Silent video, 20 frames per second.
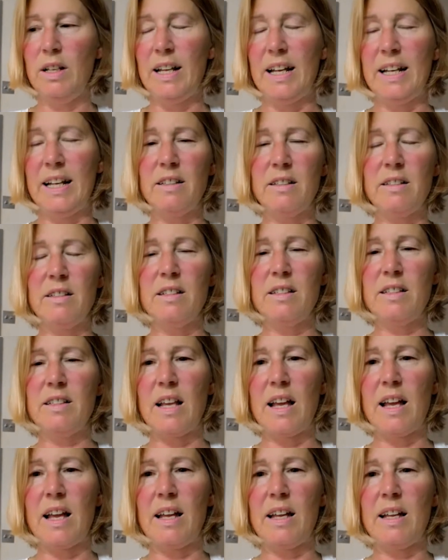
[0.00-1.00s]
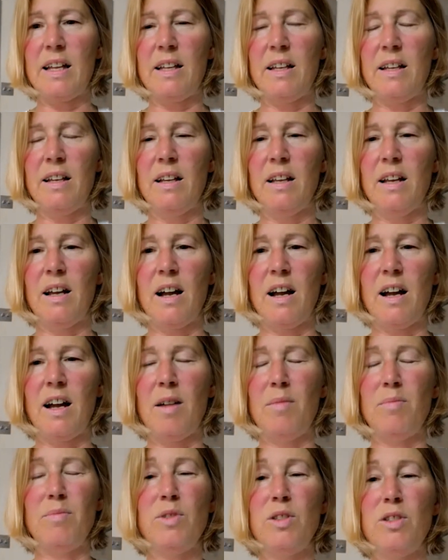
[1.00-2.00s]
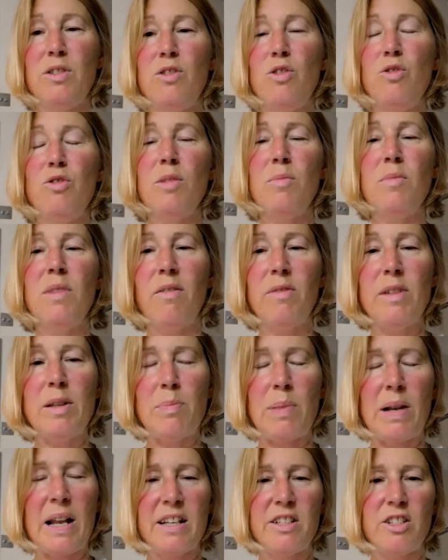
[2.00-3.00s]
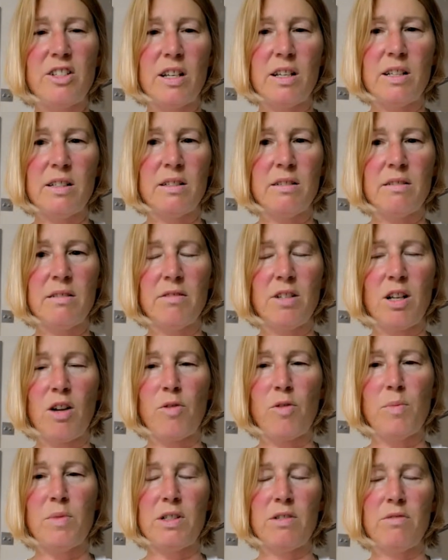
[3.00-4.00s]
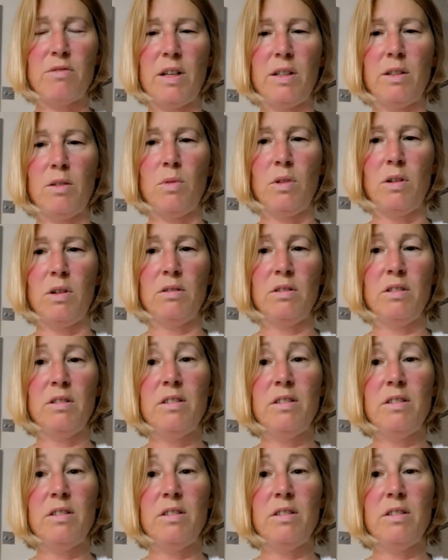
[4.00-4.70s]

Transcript: It doesn't say, do some lovely pledges, governments around the world.